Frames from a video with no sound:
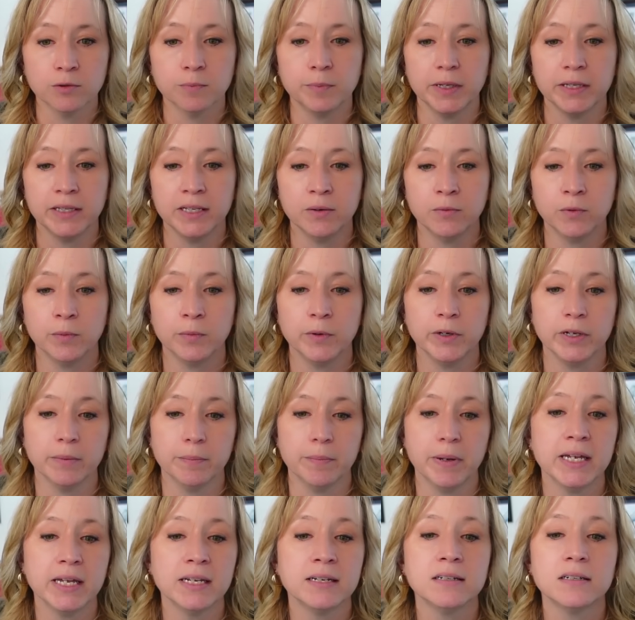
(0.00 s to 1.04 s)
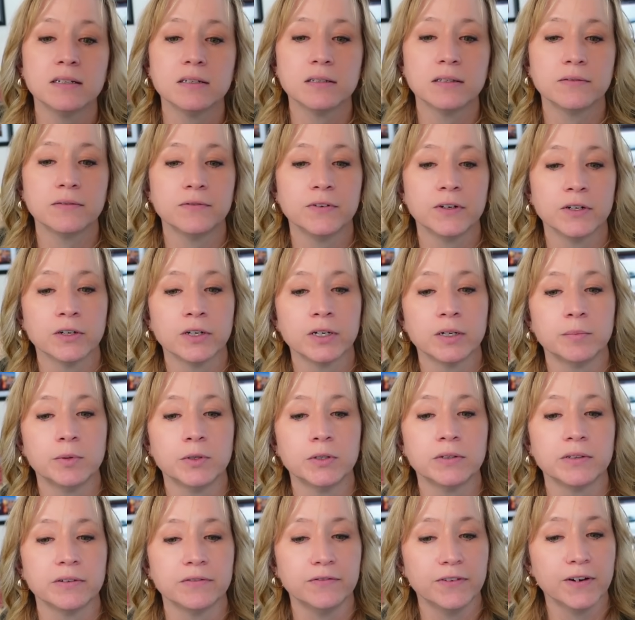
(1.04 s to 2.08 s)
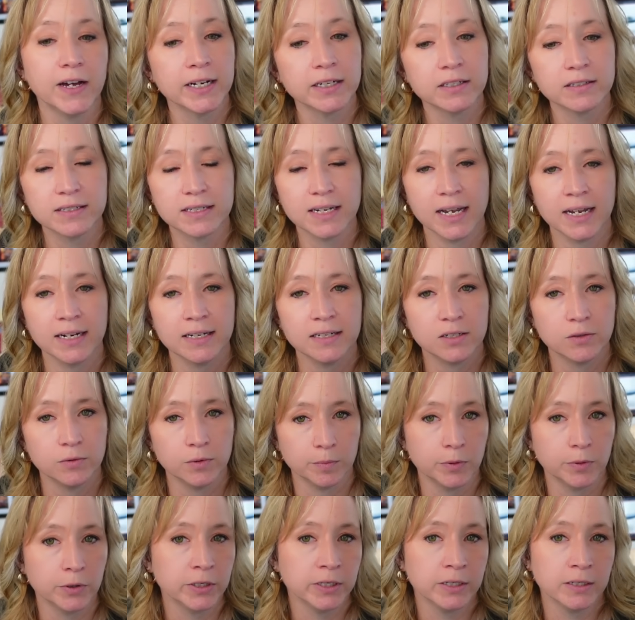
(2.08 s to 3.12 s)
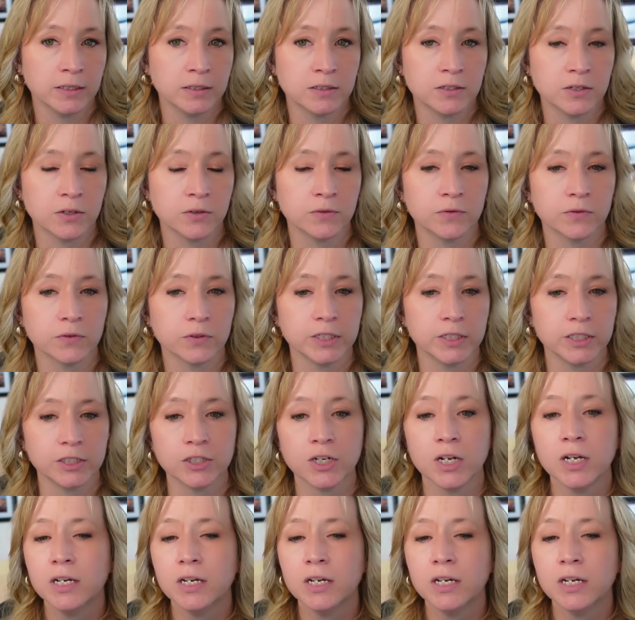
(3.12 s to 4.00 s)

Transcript: And then when we appended the variable, the final status, it would put it in its own for each.